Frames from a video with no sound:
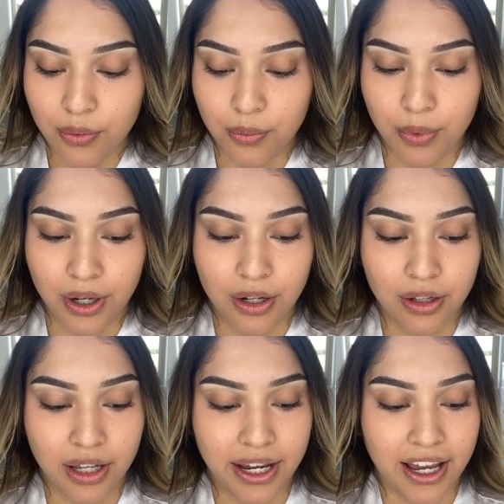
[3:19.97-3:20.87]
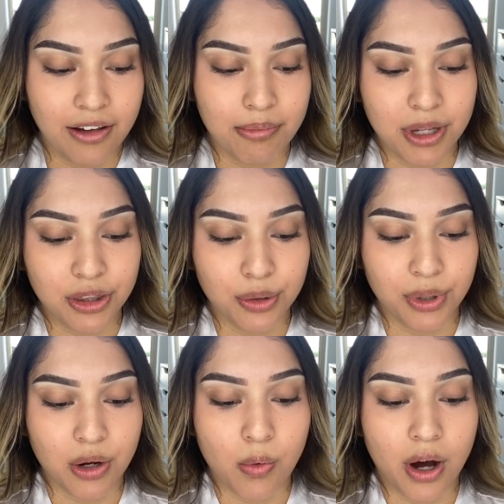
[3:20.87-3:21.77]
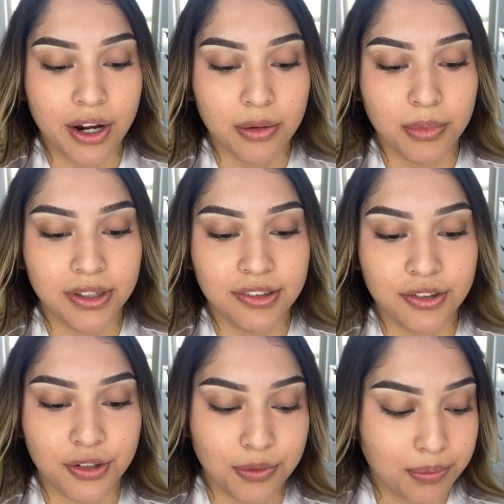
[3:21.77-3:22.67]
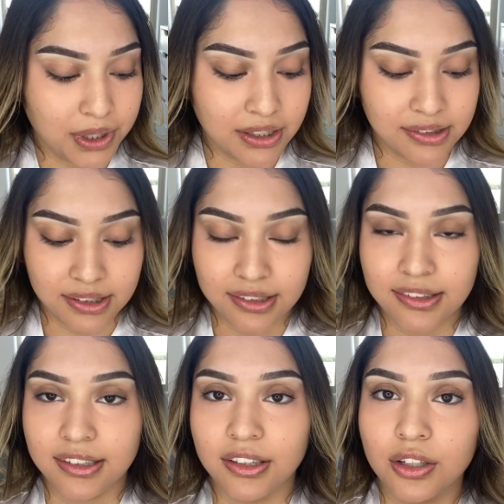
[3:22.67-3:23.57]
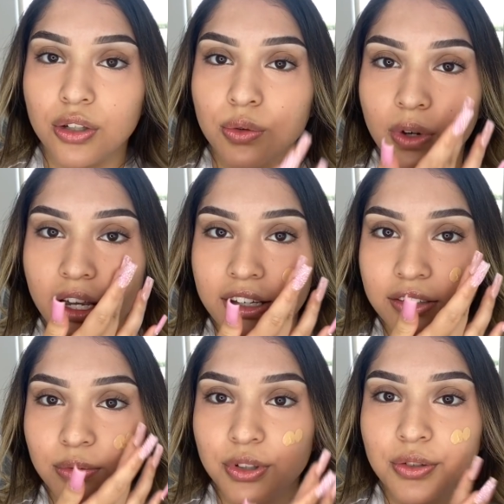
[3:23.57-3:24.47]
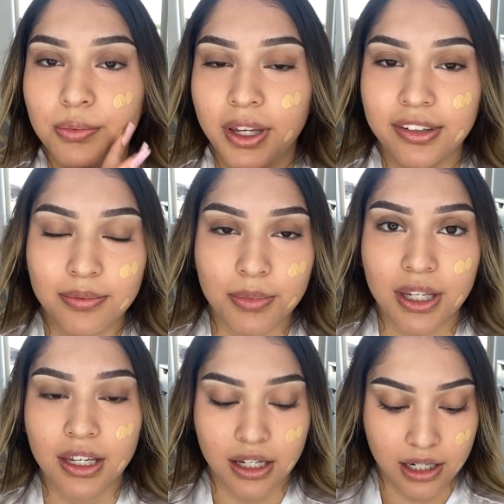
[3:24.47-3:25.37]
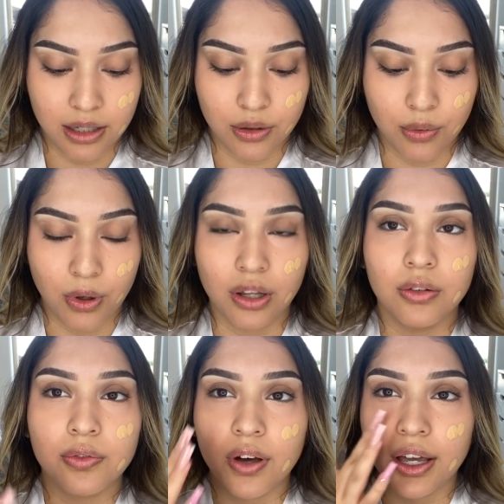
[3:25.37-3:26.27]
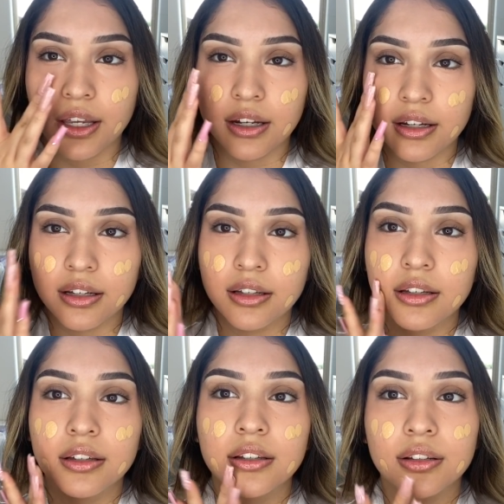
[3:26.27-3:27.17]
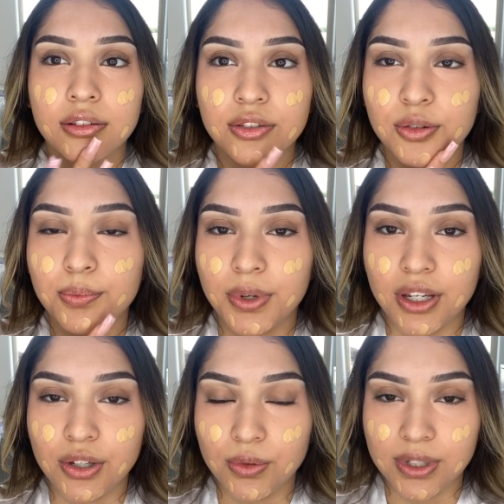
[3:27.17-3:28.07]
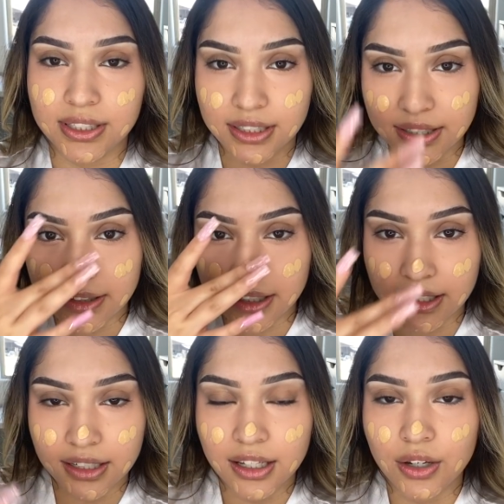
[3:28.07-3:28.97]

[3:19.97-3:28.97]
well, I have met the requirements to be a citizen in the US, which makes me uh, qualified to be a US citizen,